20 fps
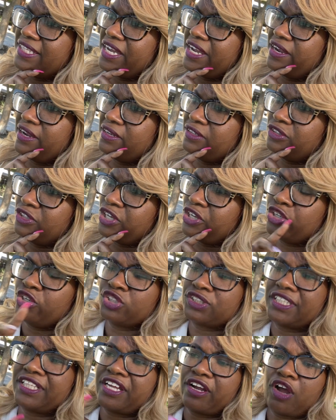they're they're
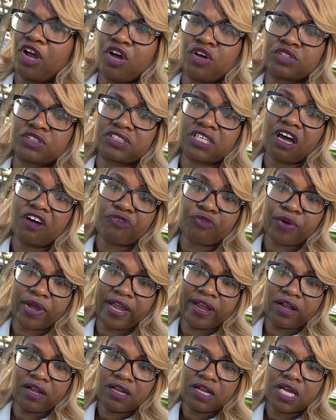using their own
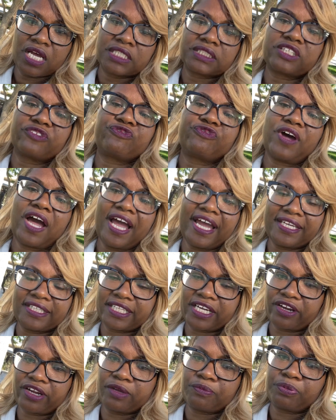software to find
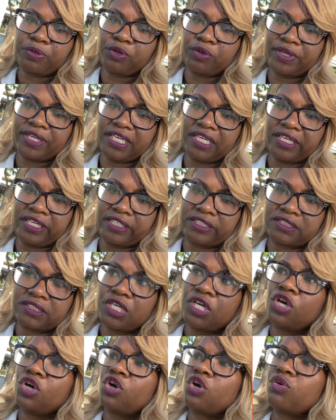their employees
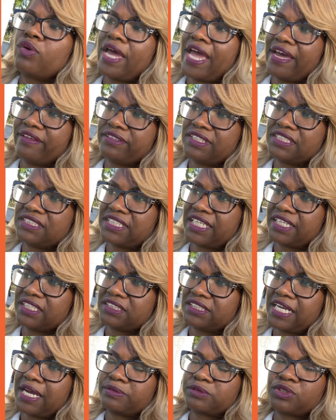who have these
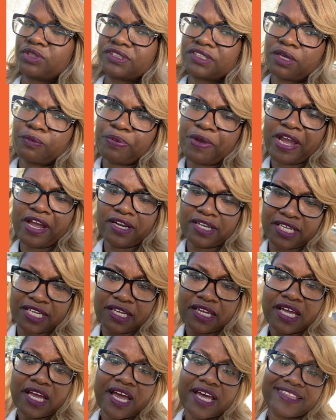second jobs. So
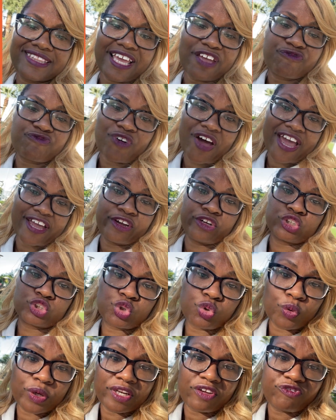apparently they fired
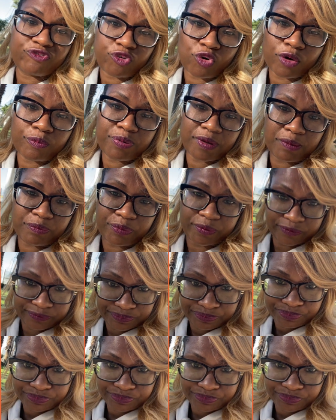24 people.